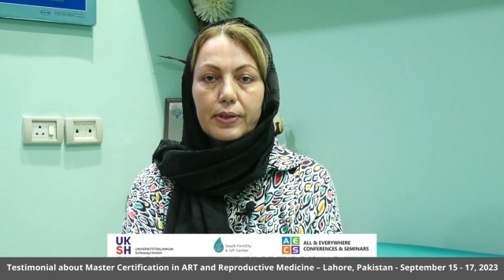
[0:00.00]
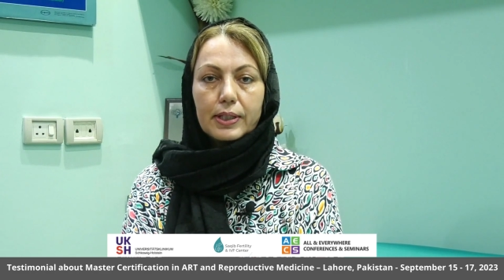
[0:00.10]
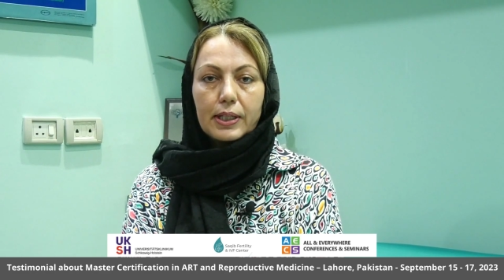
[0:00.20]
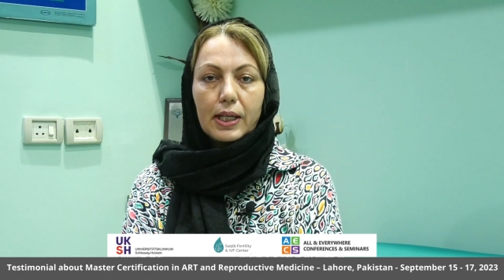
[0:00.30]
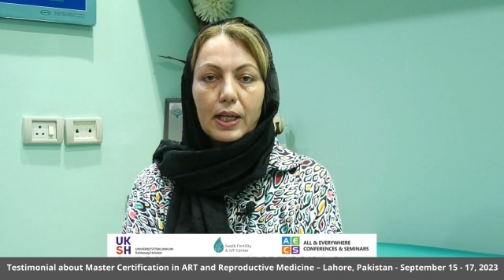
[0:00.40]

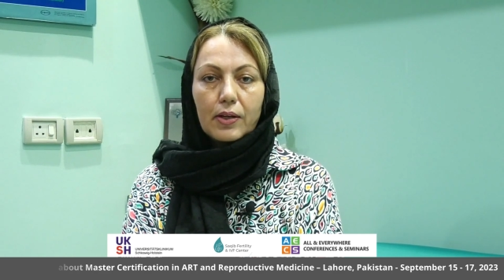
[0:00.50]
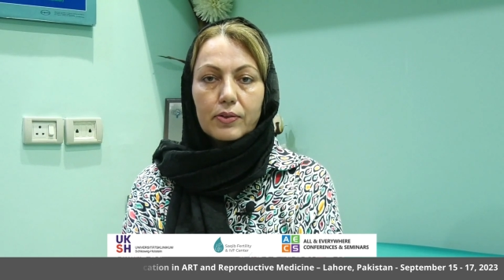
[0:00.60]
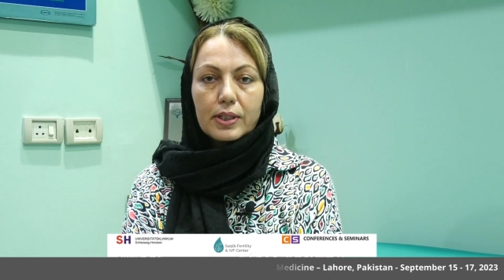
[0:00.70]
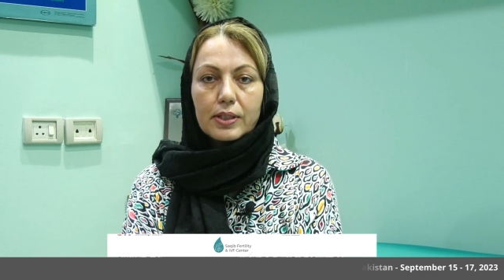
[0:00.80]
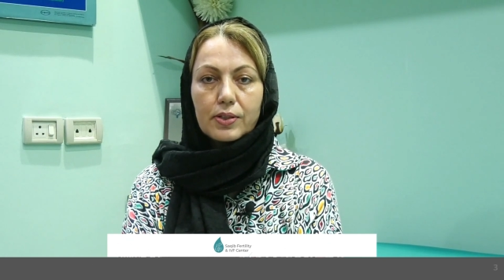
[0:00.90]
the
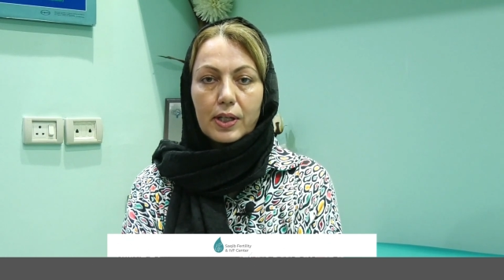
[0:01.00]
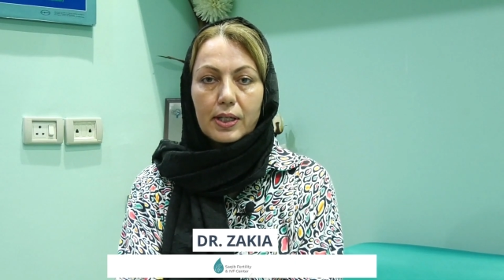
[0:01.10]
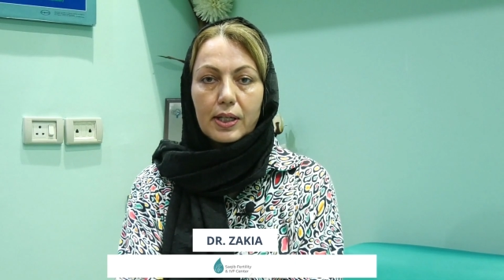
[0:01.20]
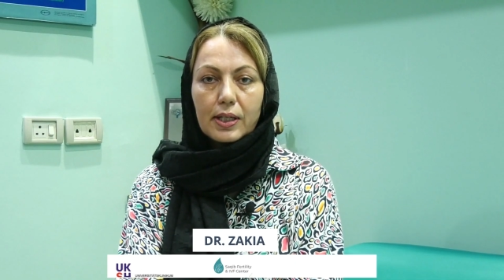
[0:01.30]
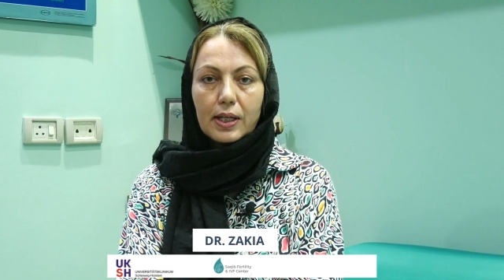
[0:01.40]
ART
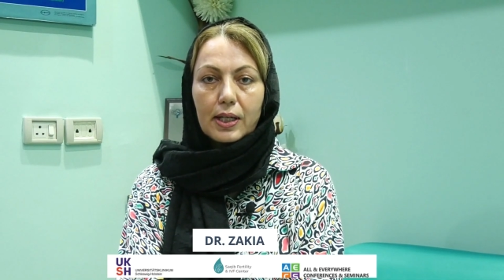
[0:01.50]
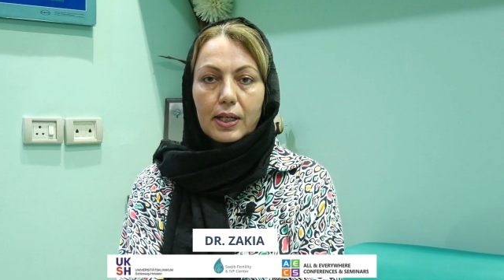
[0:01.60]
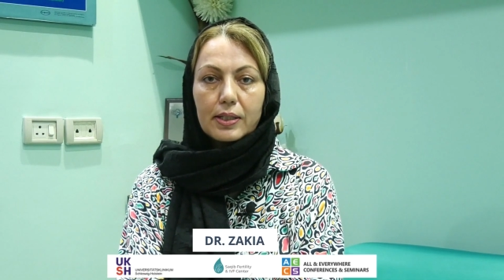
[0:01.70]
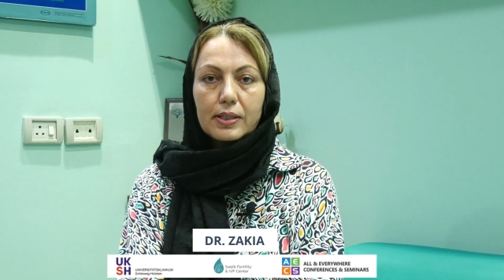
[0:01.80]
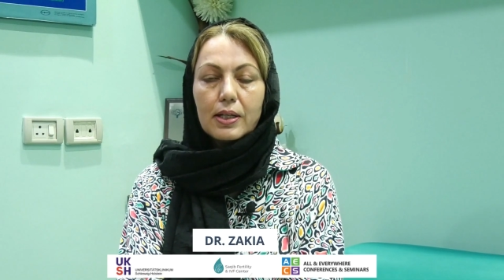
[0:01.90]
training
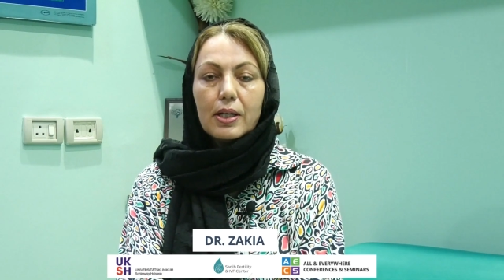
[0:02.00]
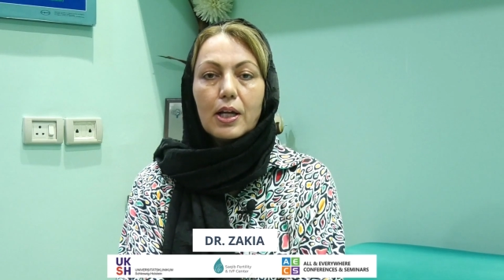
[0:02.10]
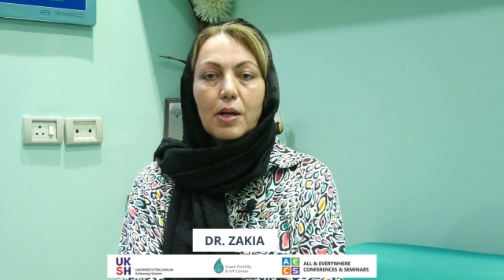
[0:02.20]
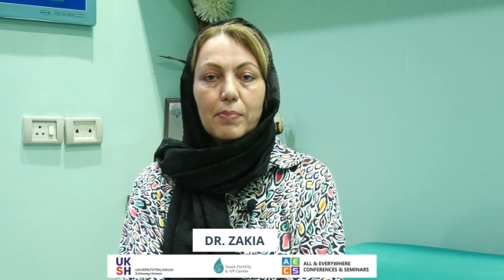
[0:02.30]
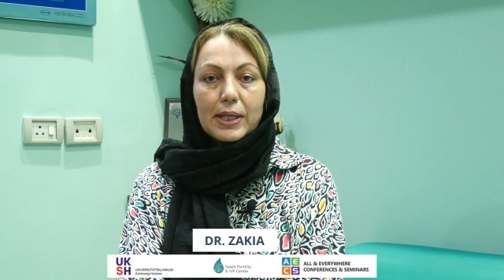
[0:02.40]
in
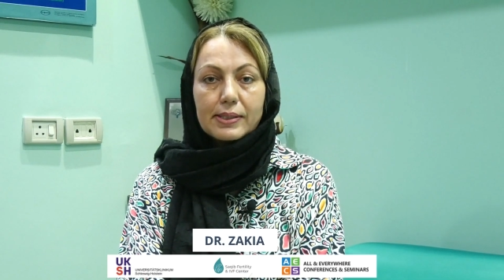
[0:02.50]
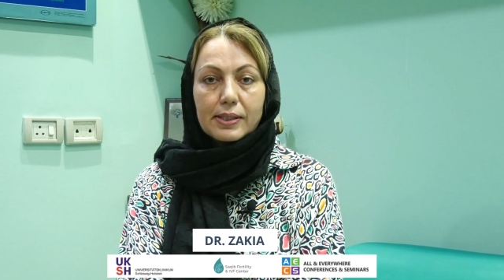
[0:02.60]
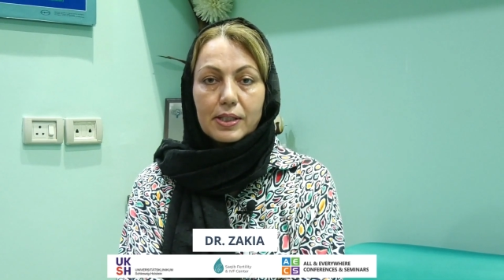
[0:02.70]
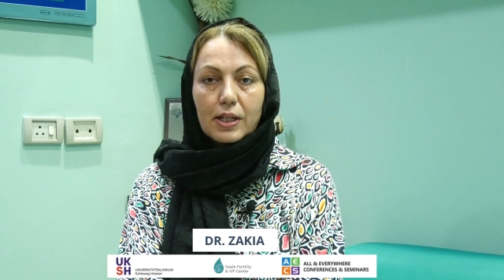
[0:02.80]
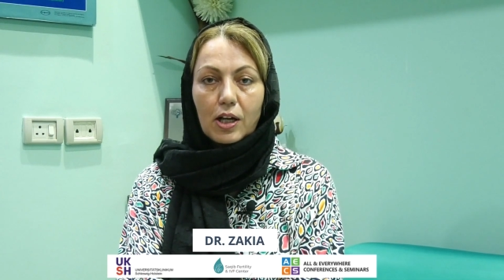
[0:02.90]
May
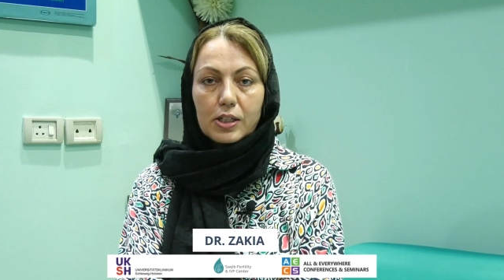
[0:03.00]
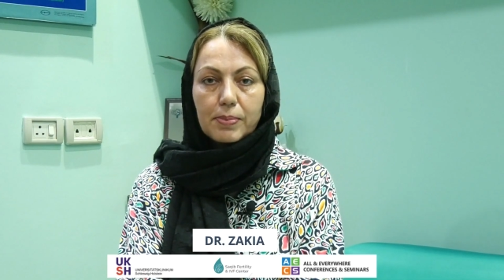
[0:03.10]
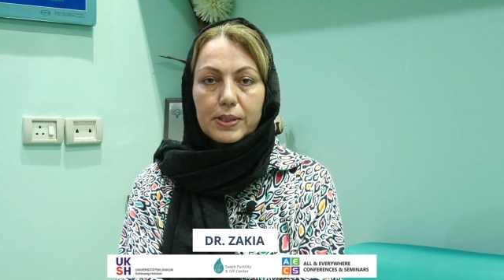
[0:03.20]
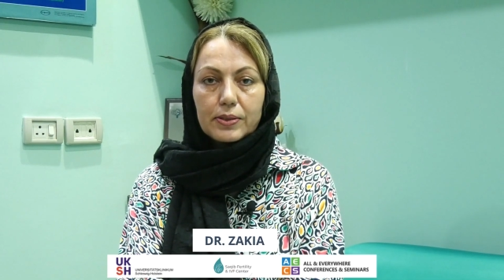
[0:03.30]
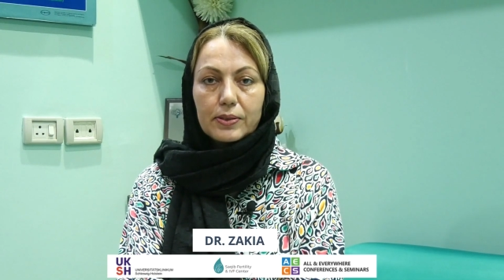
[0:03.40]
City
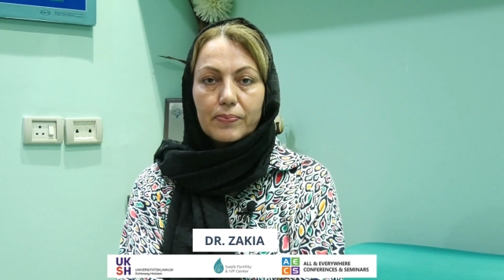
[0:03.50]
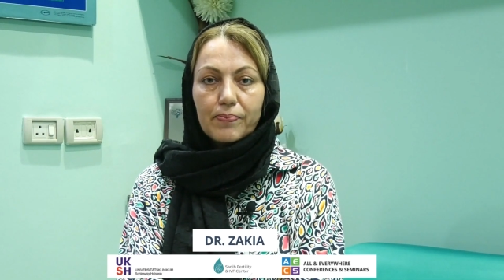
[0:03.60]
Hospital.